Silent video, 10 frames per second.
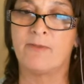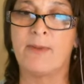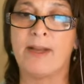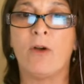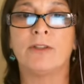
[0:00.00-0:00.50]
that
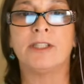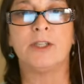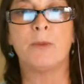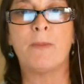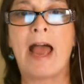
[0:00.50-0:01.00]
have been
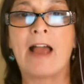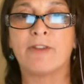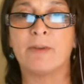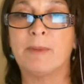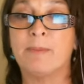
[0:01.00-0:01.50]
holding you
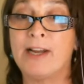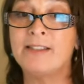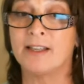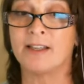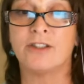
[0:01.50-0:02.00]
back from
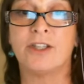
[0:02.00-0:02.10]
embracing a